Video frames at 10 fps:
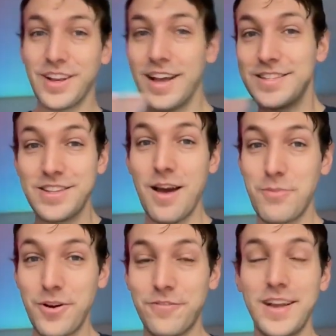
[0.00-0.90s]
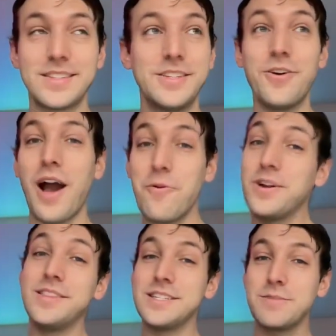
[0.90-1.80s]
It's not perfect. I
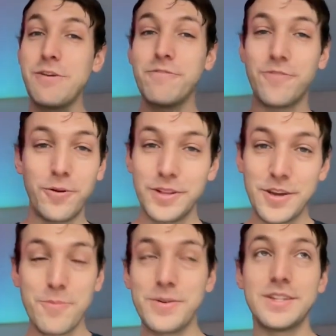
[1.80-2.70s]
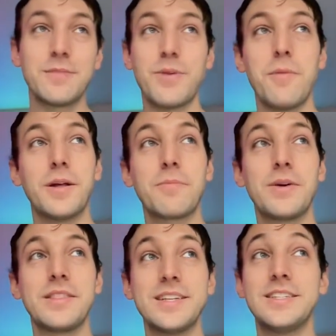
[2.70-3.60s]
wanted this to be fully open to the public,
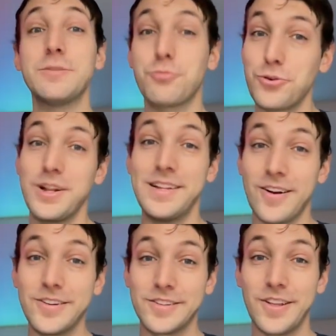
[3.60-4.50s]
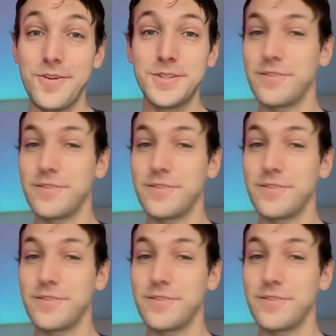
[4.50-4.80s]
but this is pretty darn close.